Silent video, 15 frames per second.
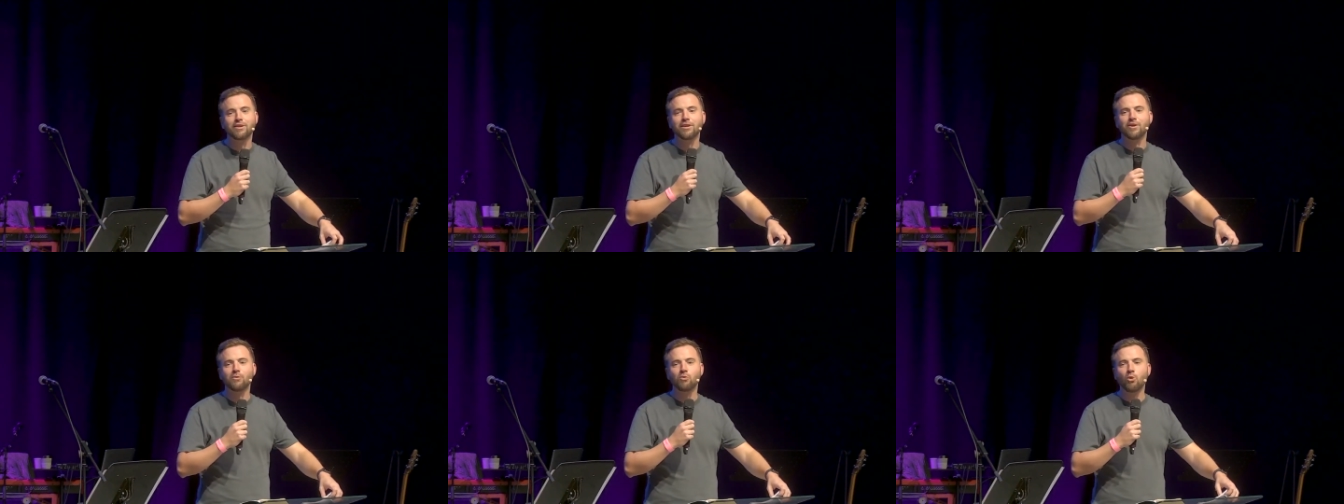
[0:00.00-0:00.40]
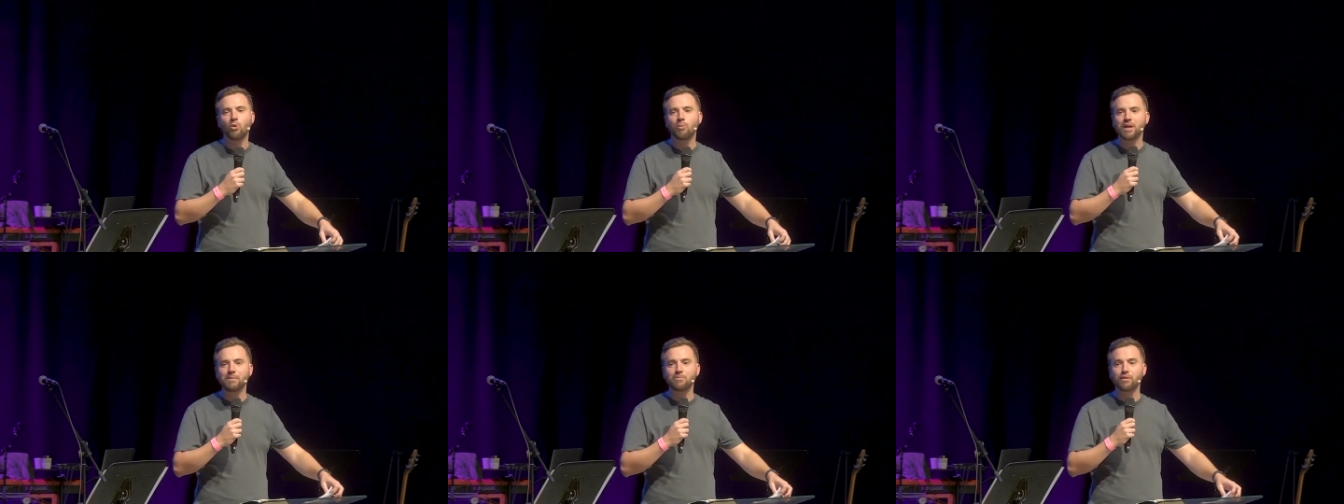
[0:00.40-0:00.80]
What will
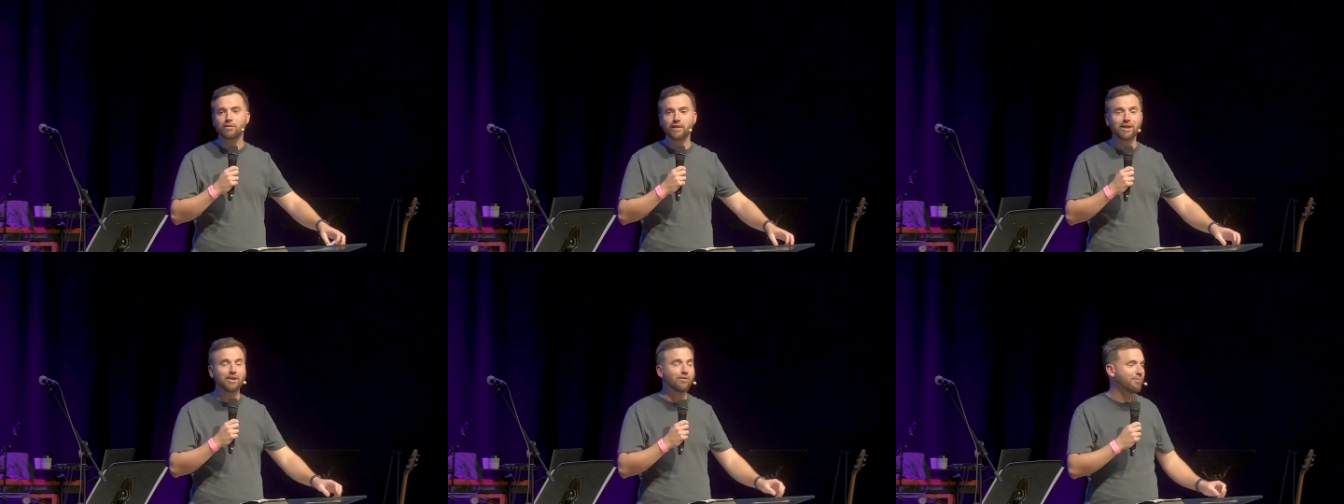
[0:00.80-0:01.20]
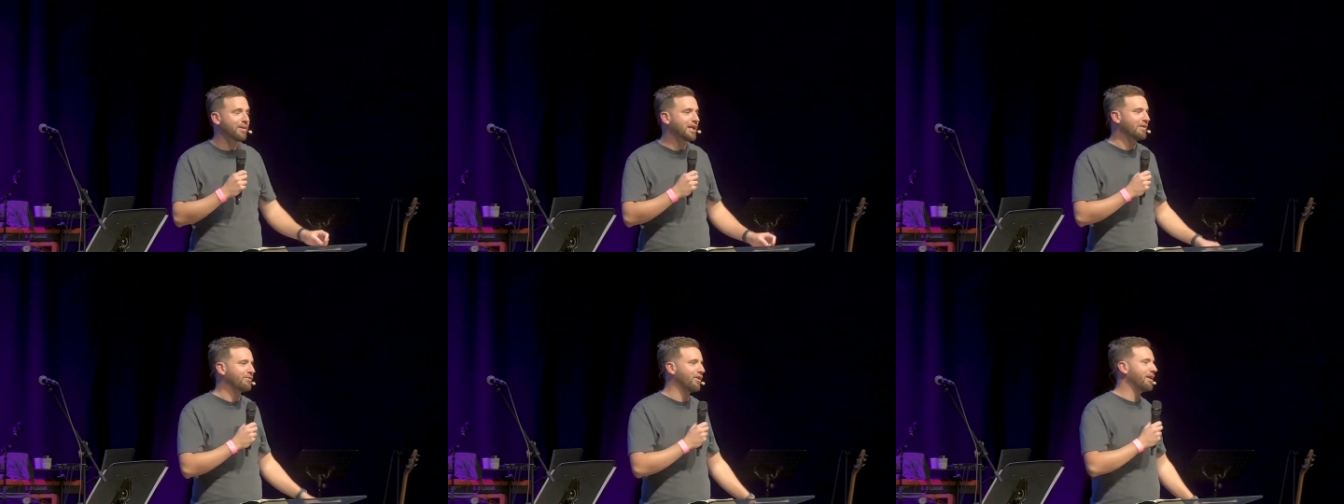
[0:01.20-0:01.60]
people think of
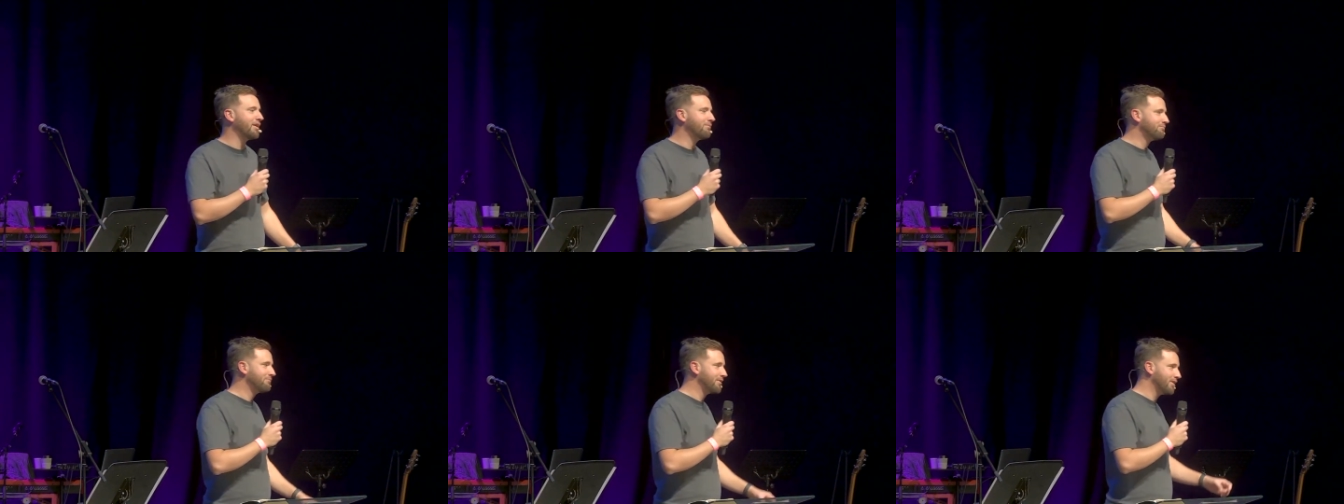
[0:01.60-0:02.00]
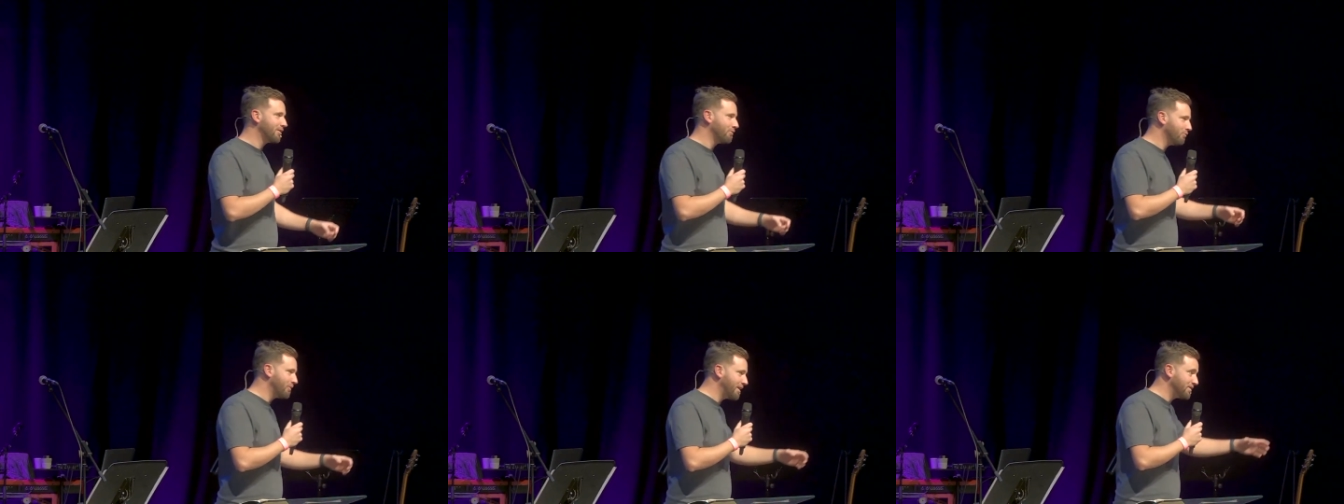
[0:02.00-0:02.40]
me if I
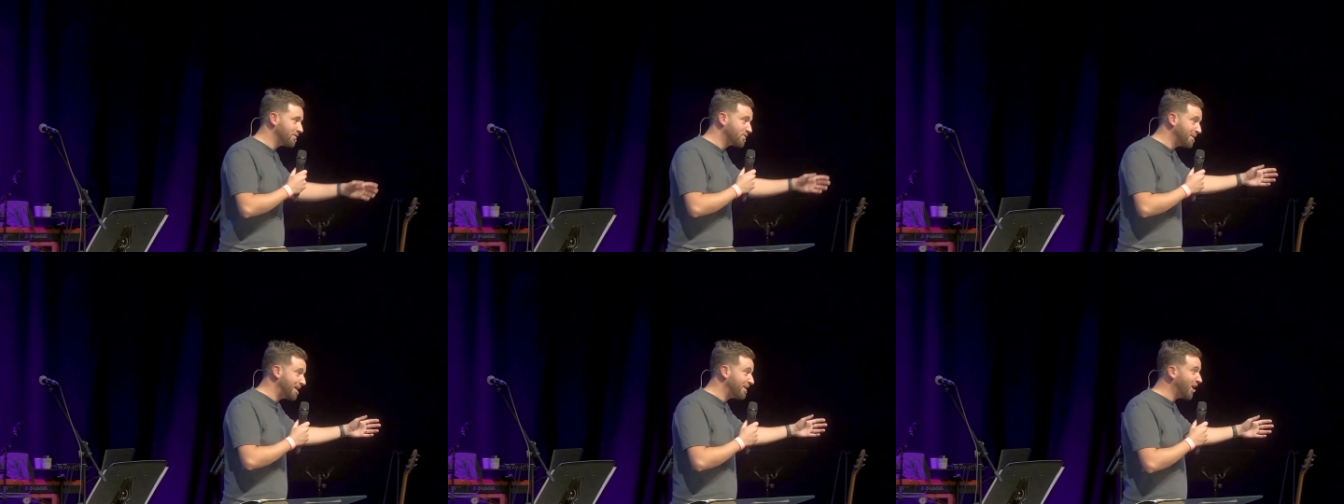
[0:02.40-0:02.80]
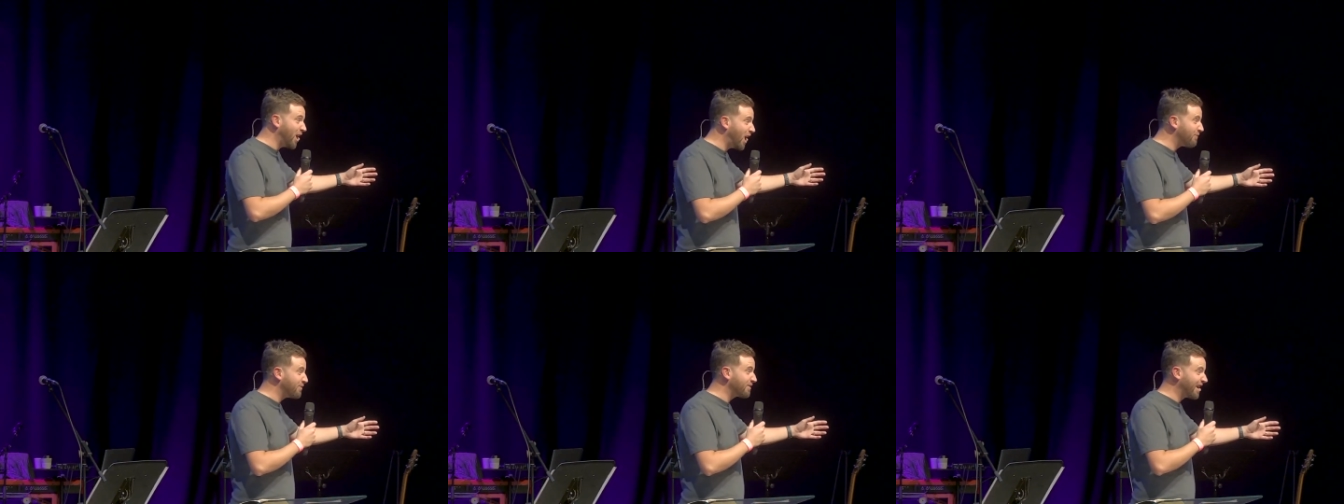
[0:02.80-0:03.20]
went and spend
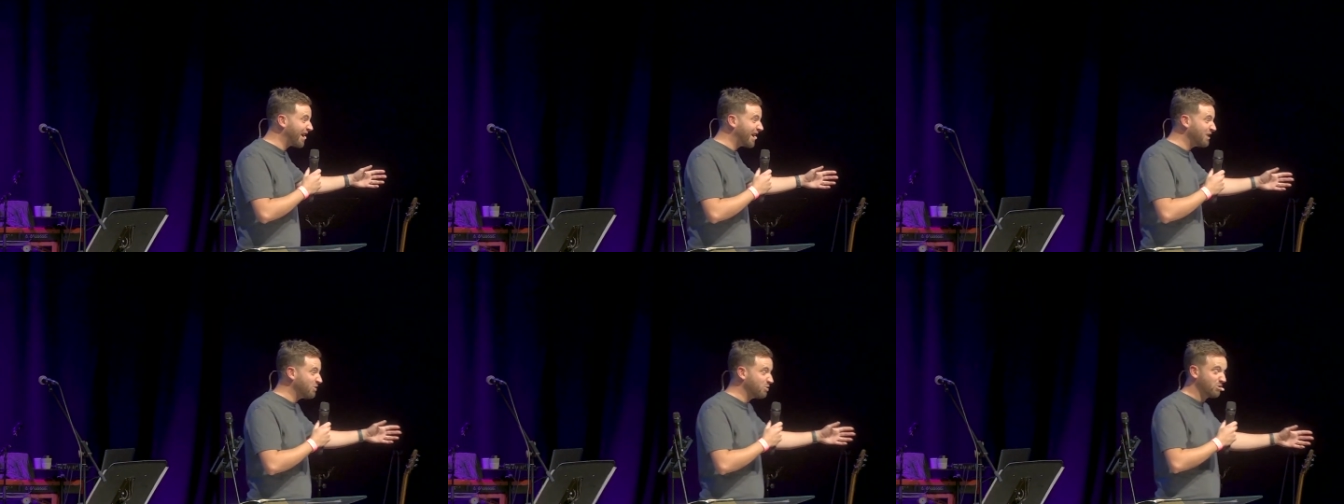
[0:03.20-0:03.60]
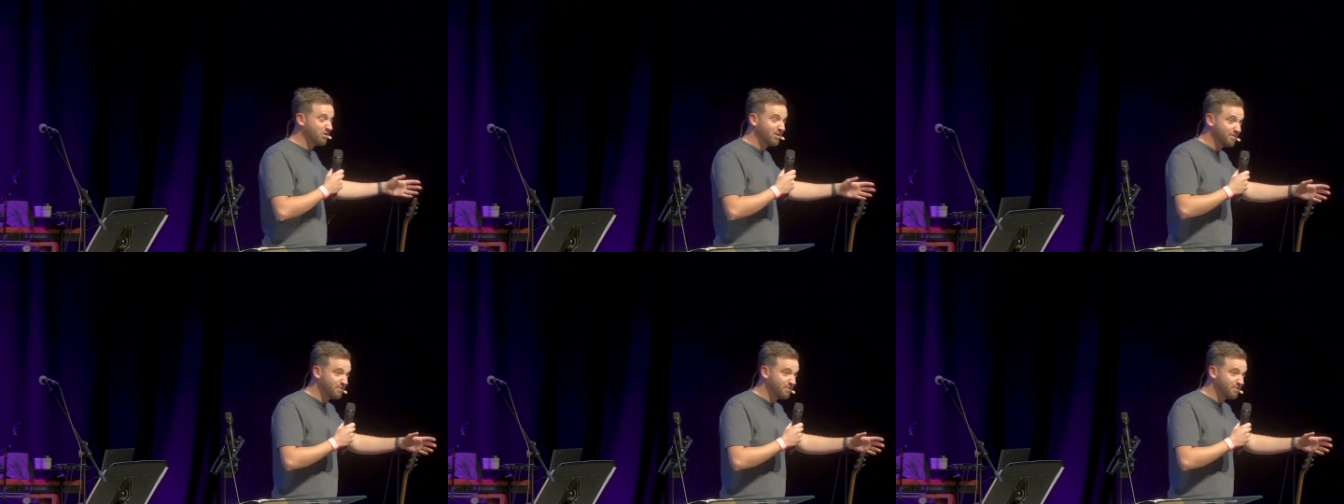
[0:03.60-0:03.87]
half a day or